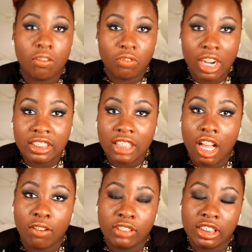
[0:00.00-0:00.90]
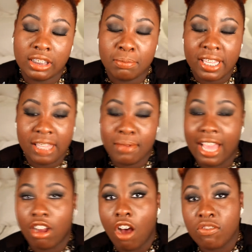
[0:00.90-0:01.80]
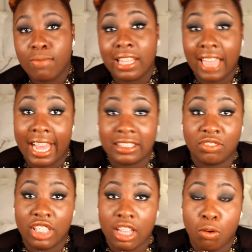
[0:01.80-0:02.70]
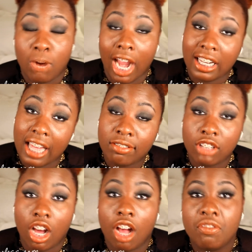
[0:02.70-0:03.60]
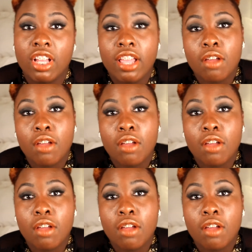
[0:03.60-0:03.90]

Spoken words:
first off, just to piggyback off of my last video where I left off,